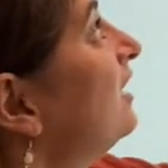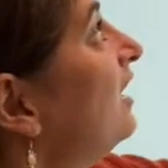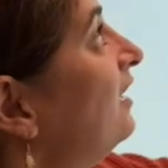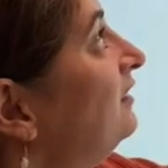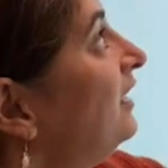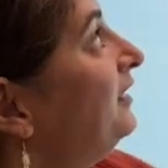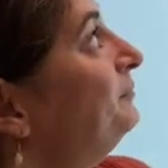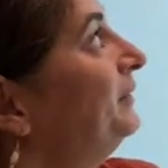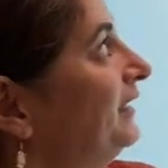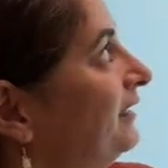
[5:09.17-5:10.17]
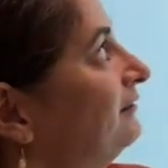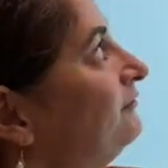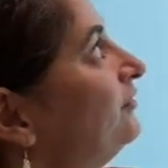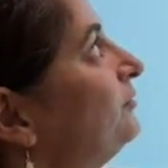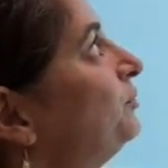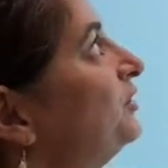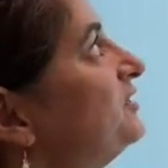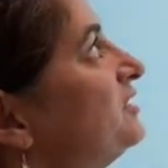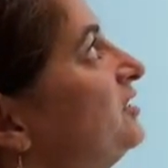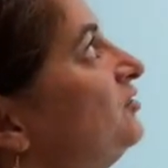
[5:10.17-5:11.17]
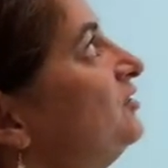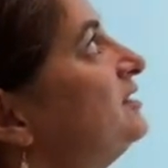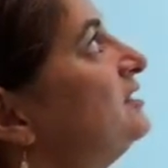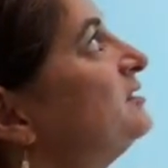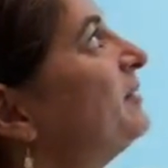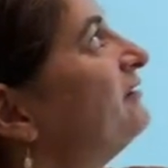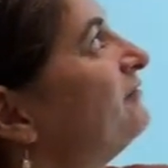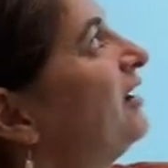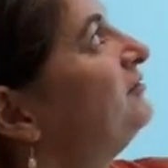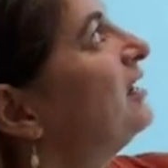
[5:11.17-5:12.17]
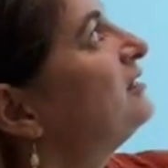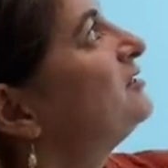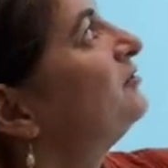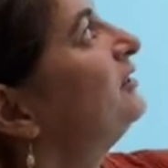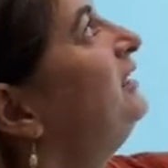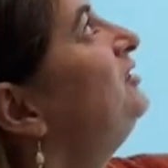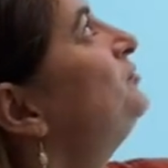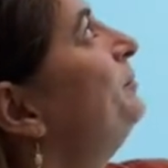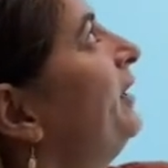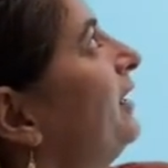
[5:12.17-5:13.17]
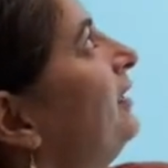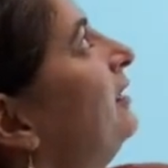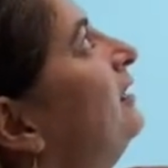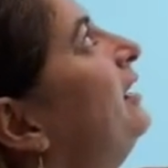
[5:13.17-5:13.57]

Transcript: Online bidding for a purse increases by $5 for each bid